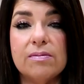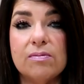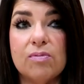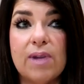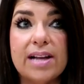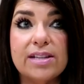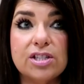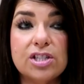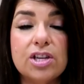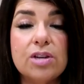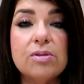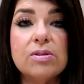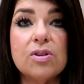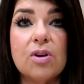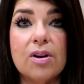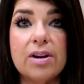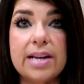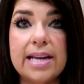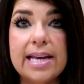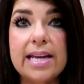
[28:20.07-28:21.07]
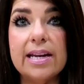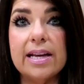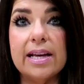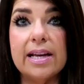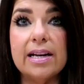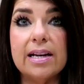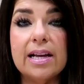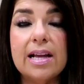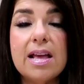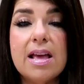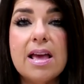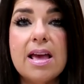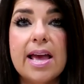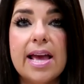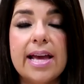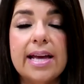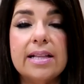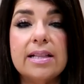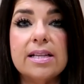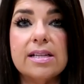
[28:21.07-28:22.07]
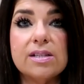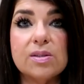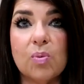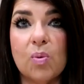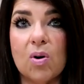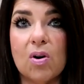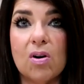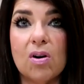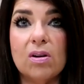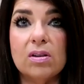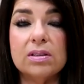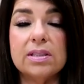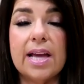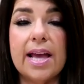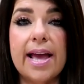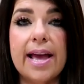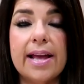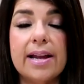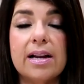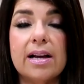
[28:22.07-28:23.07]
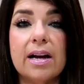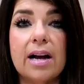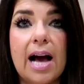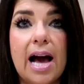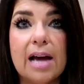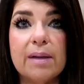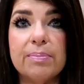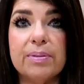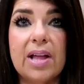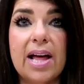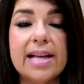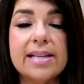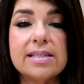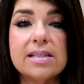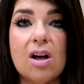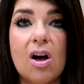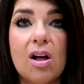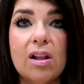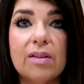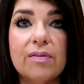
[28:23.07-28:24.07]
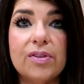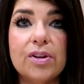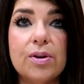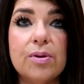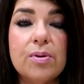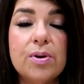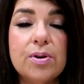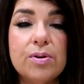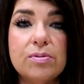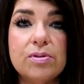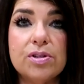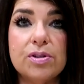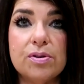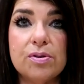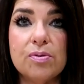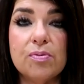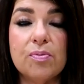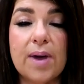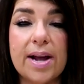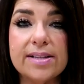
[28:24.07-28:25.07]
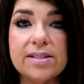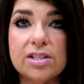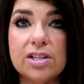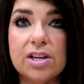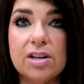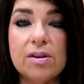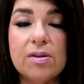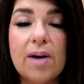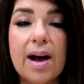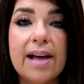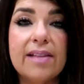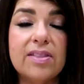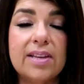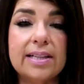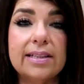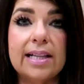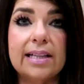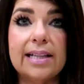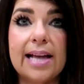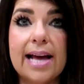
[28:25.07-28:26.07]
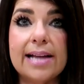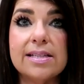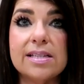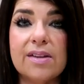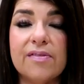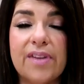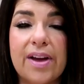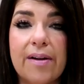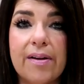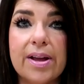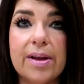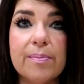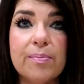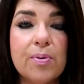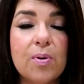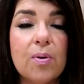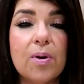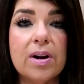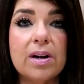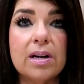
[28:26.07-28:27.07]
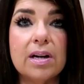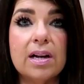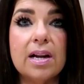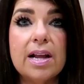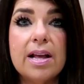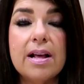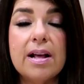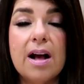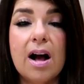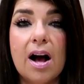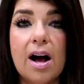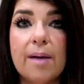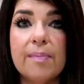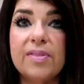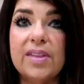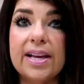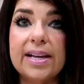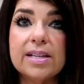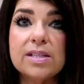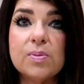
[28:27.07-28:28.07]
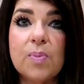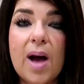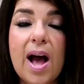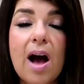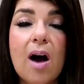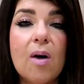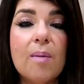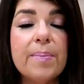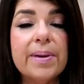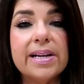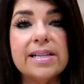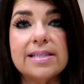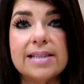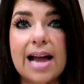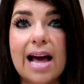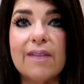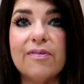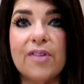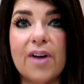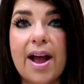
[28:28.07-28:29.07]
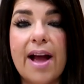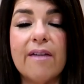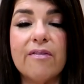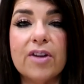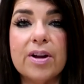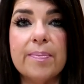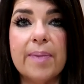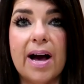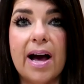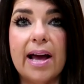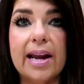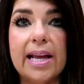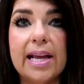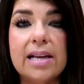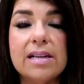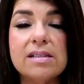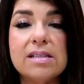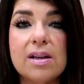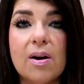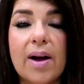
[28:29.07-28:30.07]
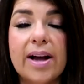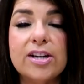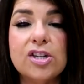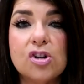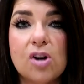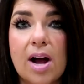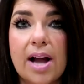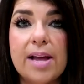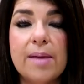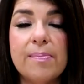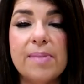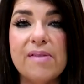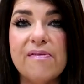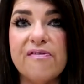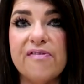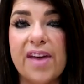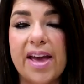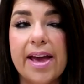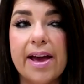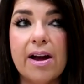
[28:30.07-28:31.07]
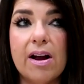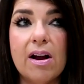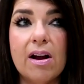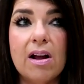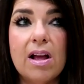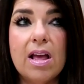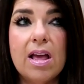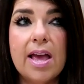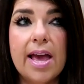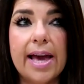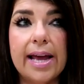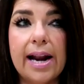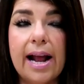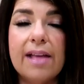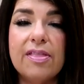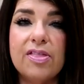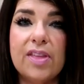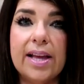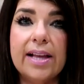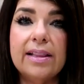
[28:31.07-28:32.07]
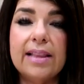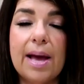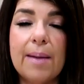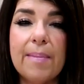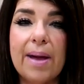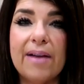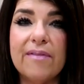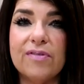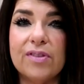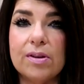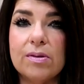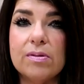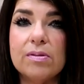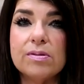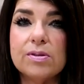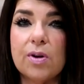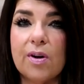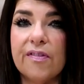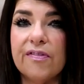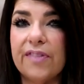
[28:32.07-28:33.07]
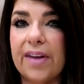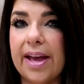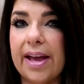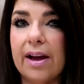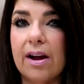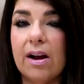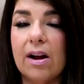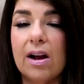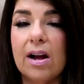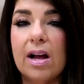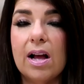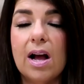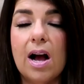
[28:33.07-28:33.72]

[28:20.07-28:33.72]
rescues are needed in this world, and God bless all of you who do rescue. I think that that's a very important thing as well, but it's not for everybody. So I try and be fair, and I think that my views are fair.